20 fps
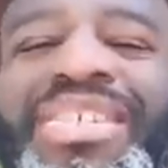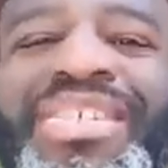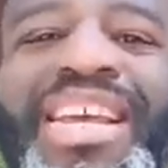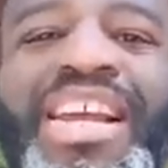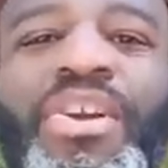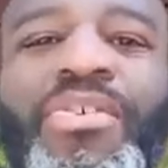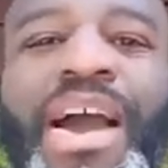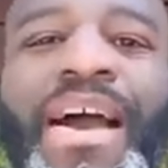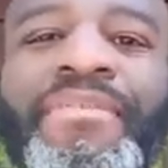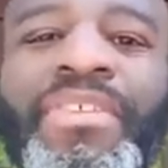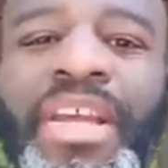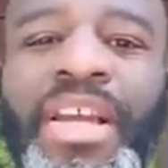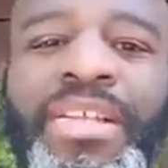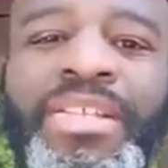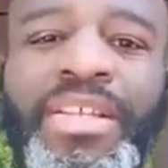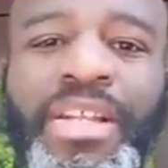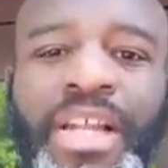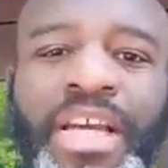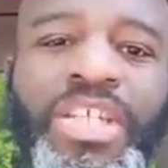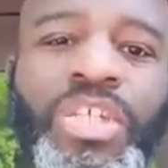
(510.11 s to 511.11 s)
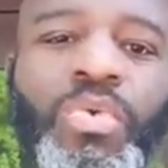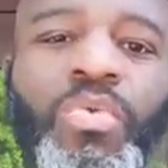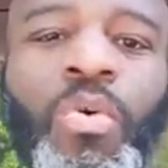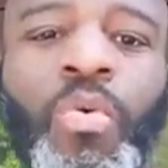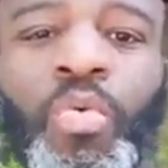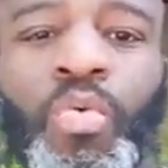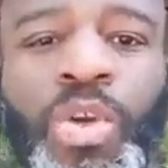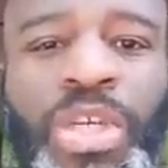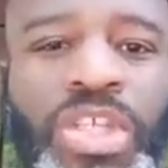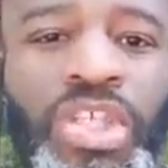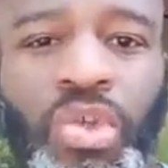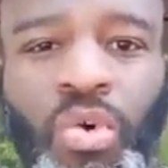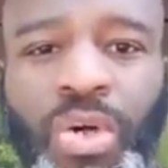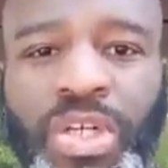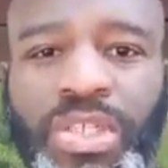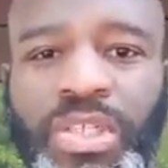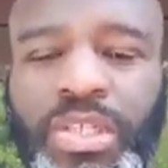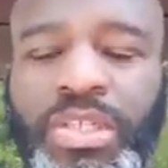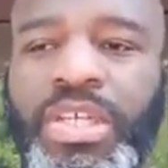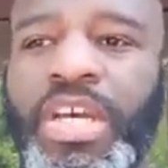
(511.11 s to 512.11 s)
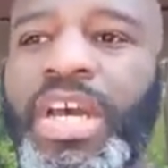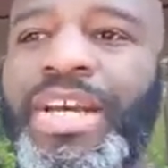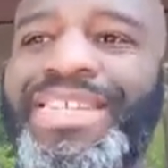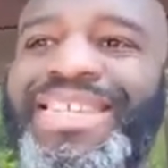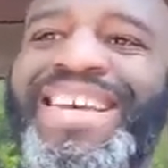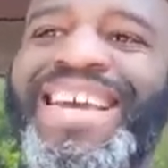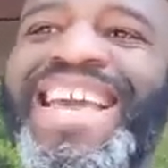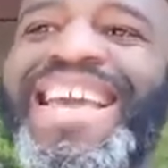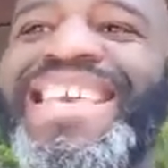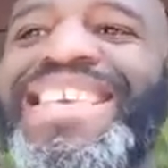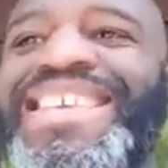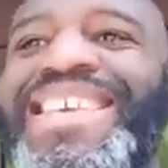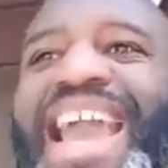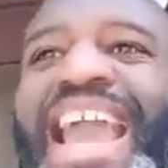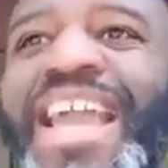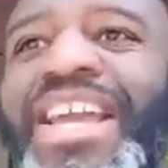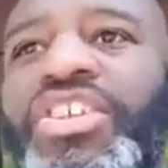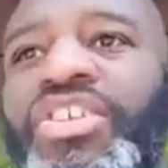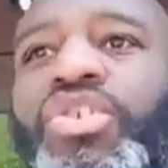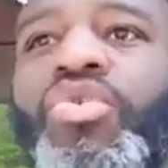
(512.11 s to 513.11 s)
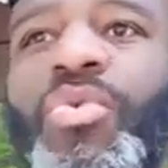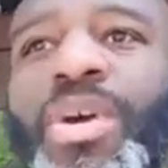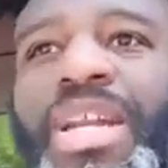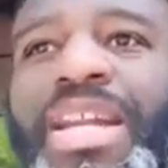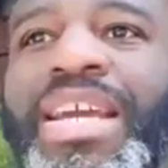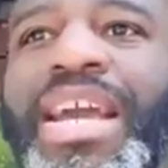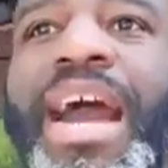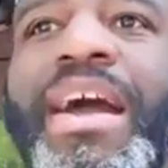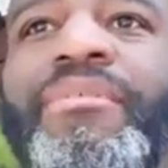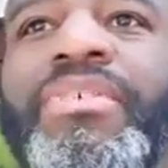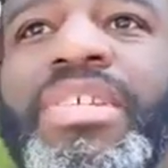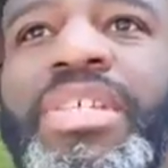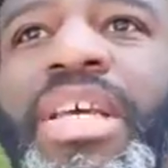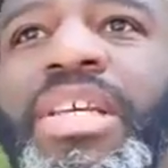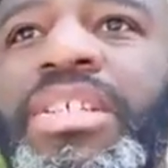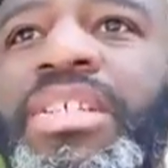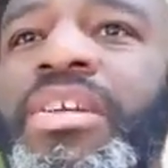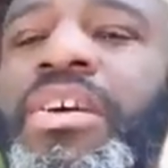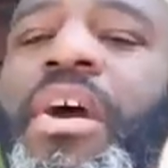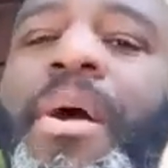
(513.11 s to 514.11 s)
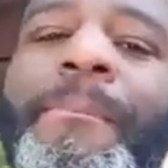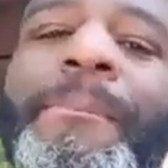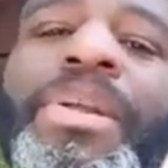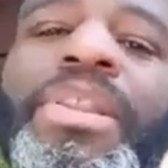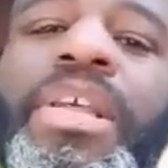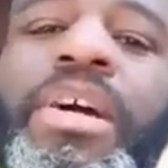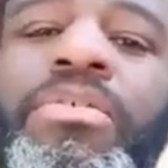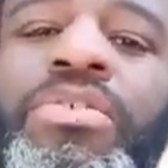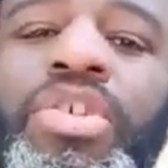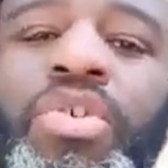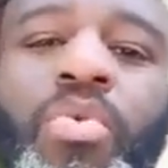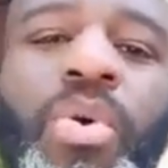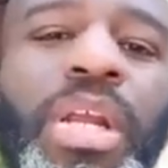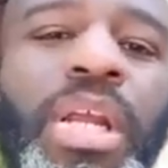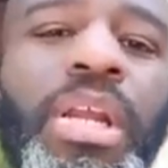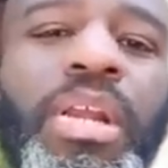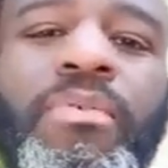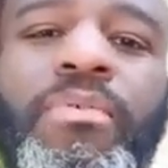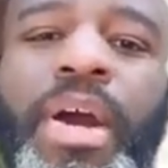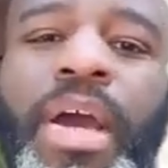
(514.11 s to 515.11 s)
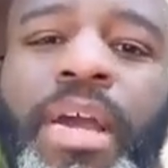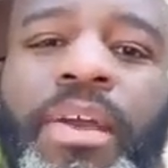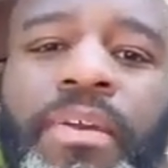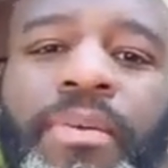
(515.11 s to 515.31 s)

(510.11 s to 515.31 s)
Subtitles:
They don't have the intellectual resources to engage you in the conversation, but they'll do it anyway.